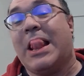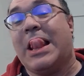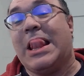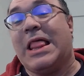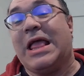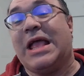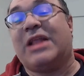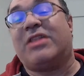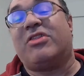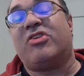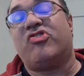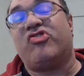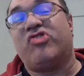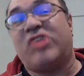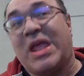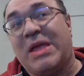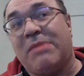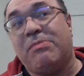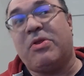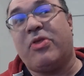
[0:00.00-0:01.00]
a shame to
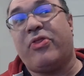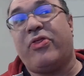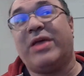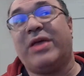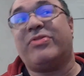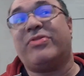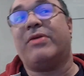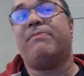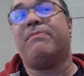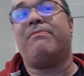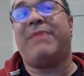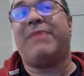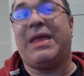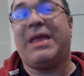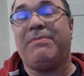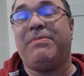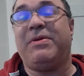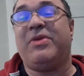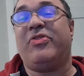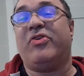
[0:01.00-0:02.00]
think that maybe the
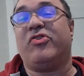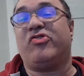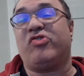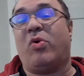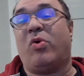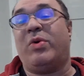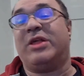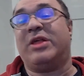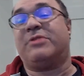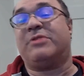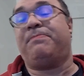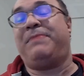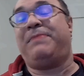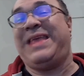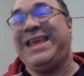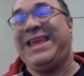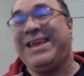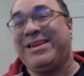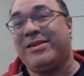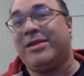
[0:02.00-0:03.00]
show has peaked a
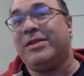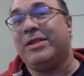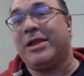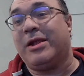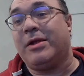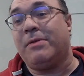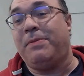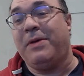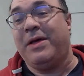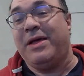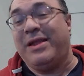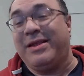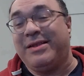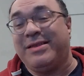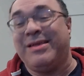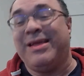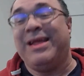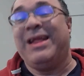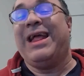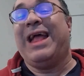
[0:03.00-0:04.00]
little bit,
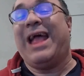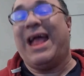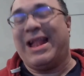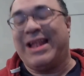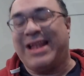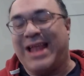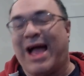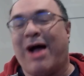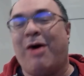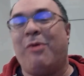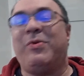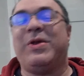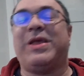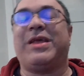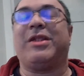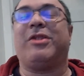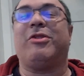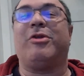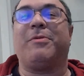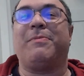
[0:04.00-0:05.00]
and now we can look
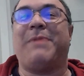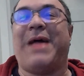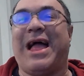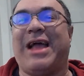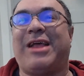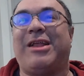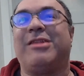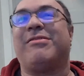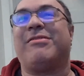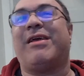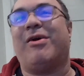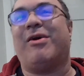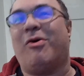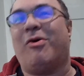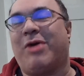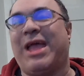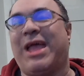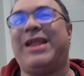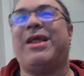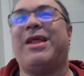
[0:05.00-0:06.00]
back and say, okay,
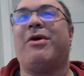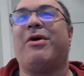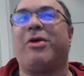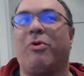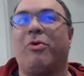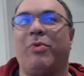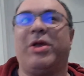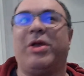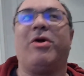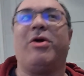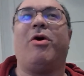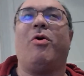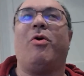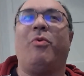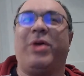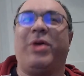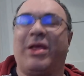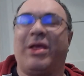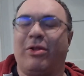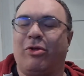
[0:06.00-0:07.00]
now here we go. We can
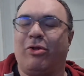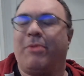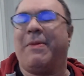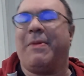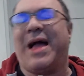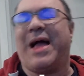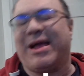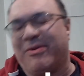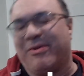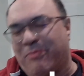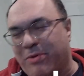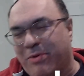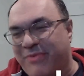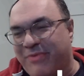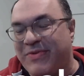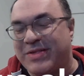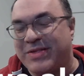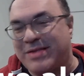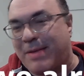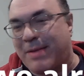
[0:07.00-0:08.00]
look back at previous
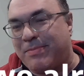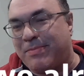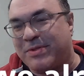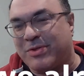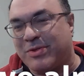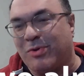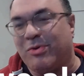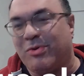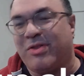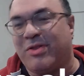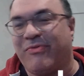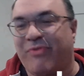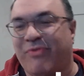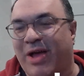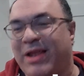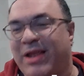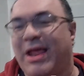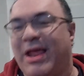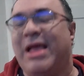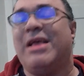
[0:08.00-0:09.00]
episodes and find
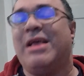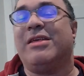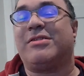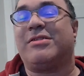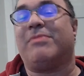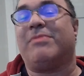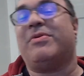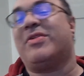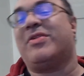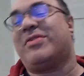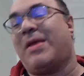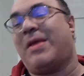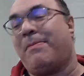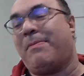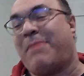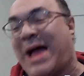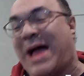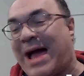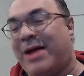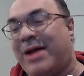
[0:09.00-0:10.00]
some of the same
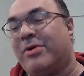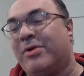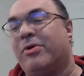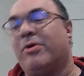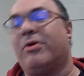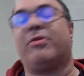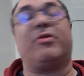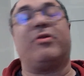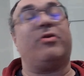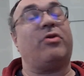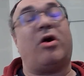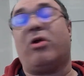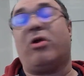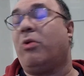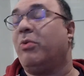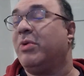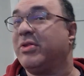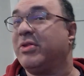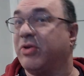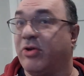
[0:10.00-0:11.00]
patterns, and not always a
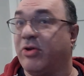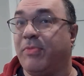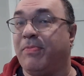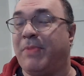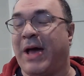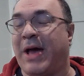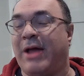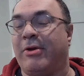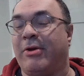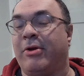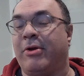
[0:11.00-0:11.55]
good pattern.